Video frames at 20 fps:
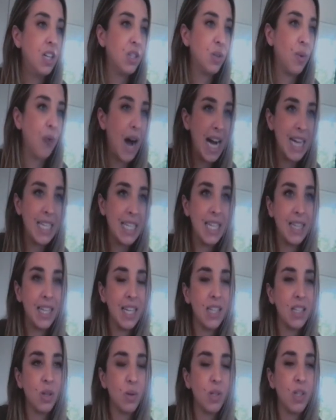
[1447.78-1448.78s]
So I did
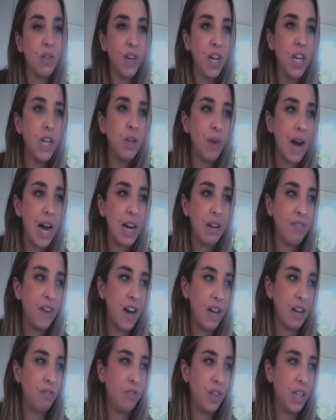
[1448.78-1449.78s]
this. So it's a very
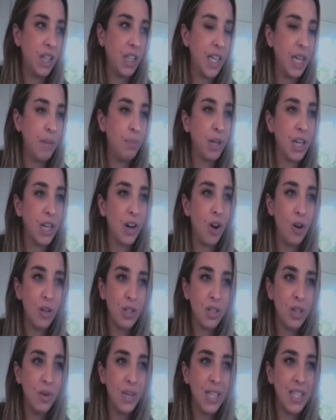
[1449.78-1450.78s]
gratifying feeling, but it
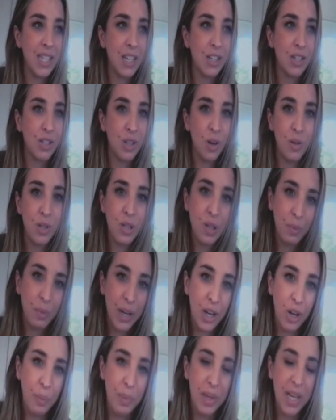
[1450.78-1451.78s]
also is like so
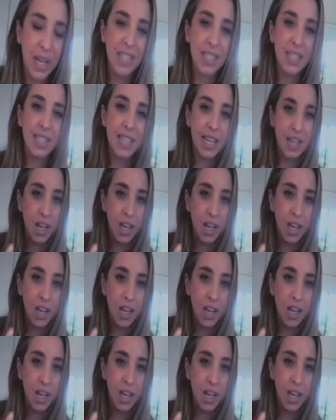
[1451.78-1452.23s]
surreal, because it's